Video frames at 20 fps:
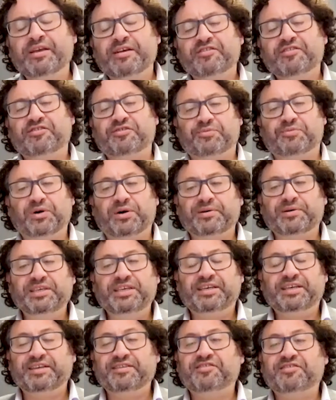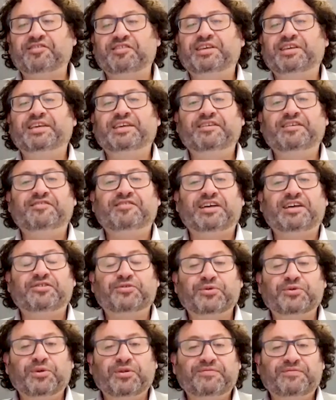So what you can see is that
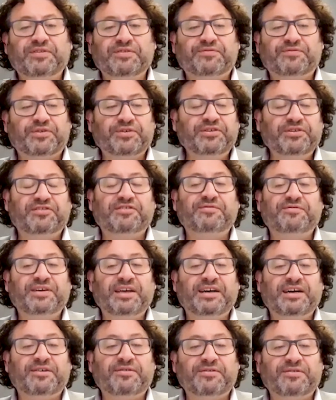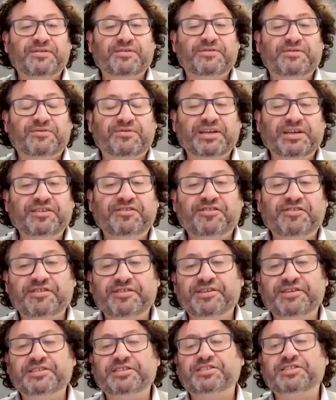all of the fruits of our
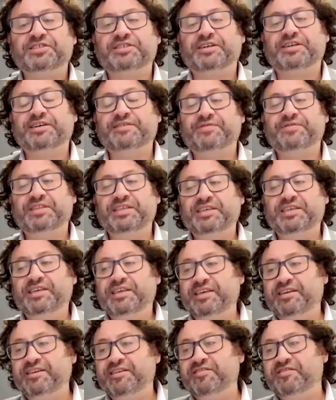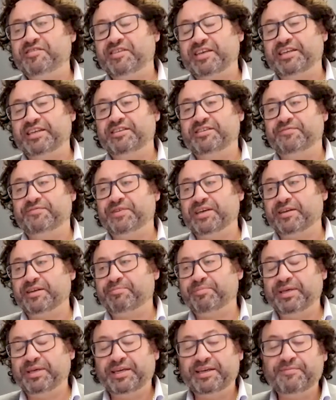research over the years and
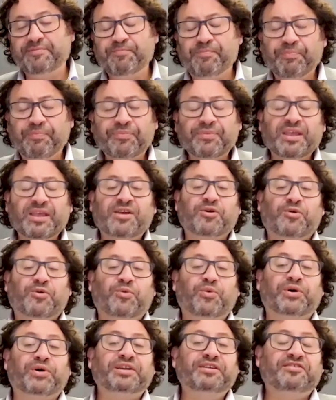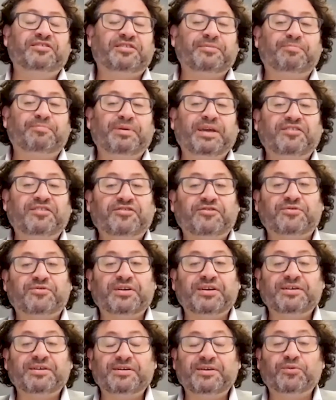developing what is the best
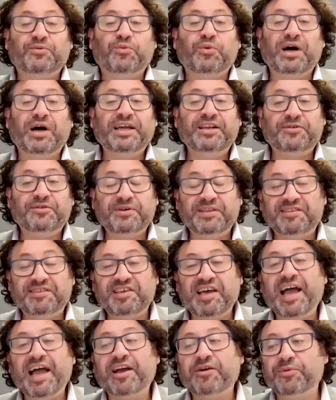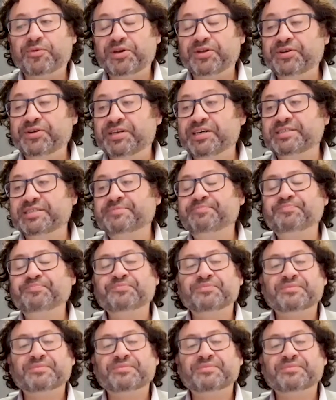way to attack Wiluna,